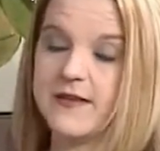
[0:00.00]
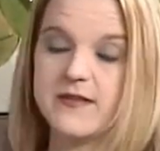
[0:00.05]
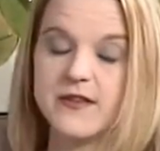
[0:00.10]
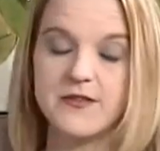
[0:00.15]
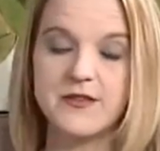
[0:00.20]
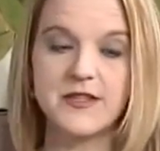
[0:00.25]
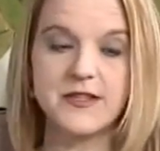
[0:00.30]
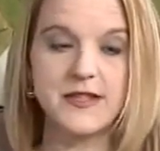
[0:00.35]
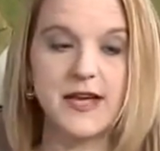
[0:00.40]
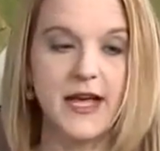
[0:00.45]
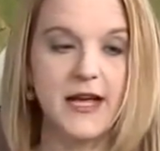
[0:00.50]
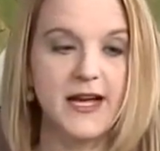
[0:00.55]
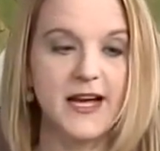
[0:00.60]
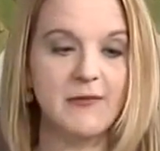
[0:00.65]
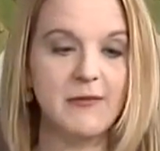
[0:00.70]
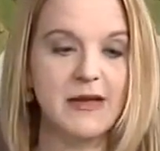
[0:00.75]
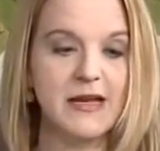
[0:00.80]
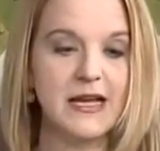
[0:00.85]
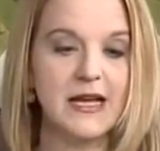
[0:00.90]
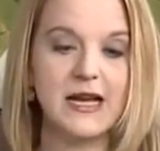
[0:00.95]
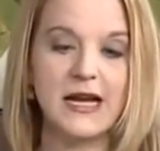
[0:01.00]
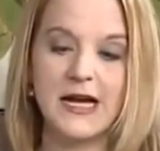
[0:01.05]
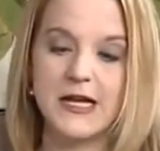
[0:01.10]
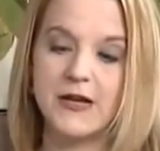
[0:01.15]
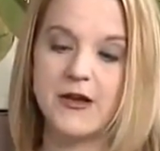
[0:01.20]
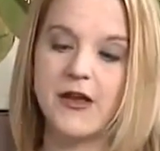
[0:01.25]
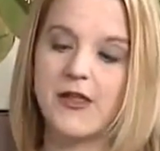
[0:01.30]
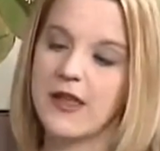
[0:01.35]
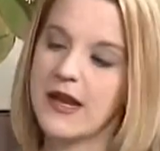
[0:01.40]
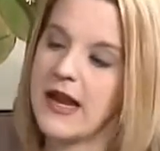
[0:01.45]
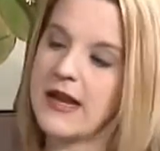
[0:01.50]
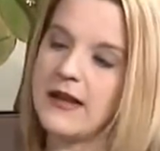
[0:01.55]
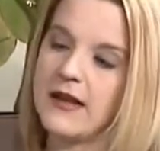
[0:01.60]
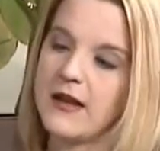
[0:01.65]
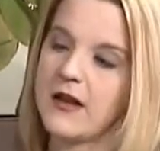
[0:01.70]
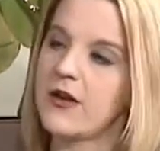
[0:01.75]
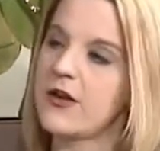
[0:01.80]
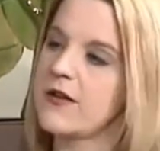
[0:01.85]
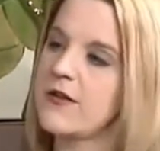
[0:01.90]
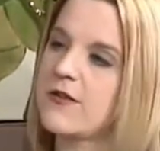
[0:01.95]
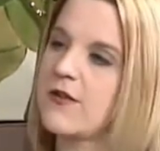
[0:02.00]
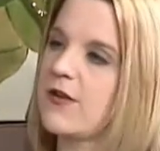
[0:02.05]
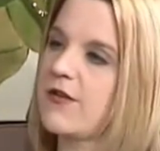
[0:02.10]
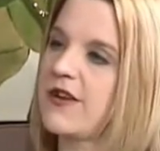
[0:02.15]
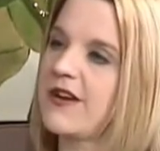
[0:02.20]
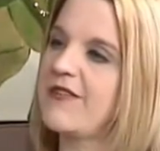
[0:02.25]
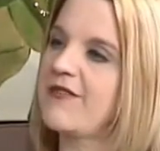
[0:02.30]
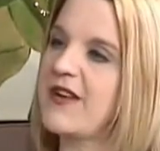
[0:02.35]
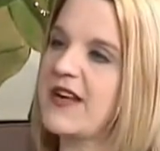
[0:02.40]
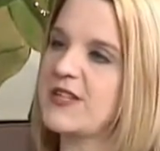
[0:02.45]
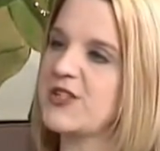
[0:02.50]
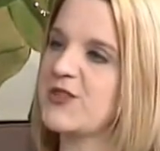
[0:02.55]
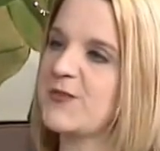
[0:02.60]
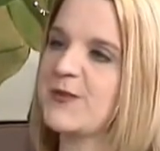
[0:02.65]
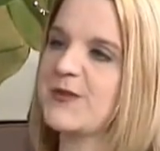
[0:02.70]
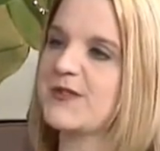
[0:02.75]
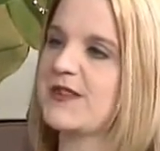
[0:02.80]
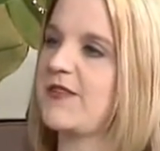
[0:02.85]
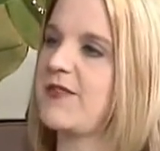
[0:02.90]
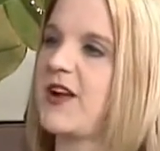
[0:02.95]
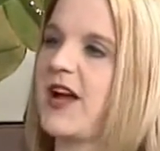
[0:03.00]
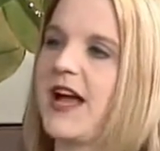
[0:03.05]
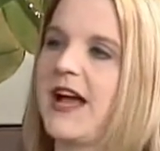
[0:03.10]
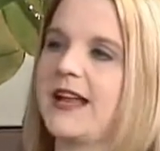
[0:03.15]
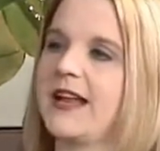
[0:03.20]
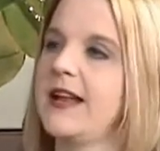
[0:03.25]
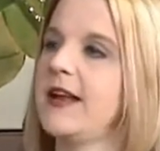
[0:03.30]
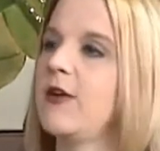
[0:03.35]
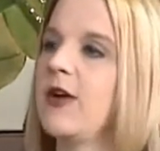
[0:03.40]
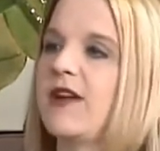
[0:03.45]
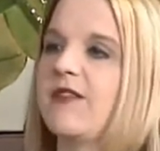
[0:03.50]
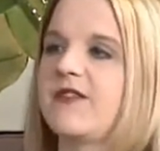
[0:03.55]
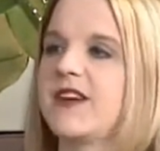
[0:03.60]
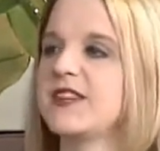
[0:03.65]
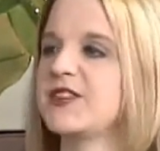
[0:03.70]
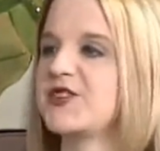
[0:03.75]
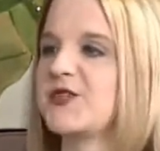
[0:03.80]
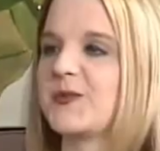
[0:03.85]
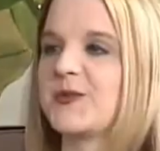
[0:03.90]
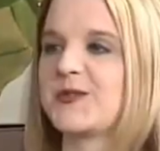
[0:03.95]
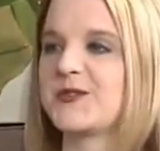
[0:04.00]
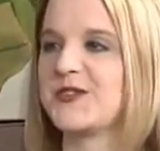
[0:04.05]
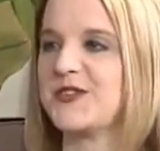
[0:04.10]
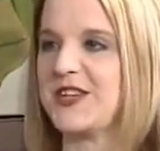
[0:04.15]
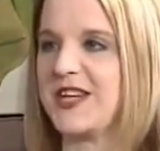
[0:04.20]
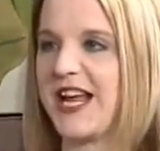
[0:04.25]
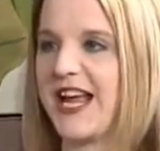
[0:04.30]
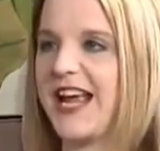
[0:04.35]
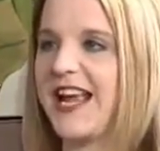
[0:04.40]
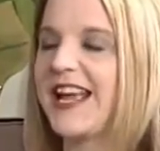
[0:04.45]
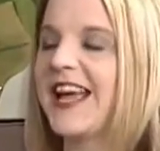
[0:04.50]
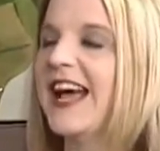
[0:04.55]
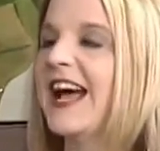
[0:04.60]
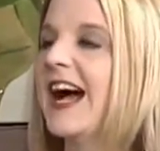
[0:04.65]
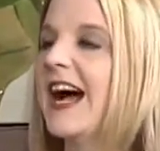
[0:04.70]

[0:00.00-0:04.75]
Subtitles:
So today coming in, I know that I need a good serving of vegetables. I've not had any great vegetables today.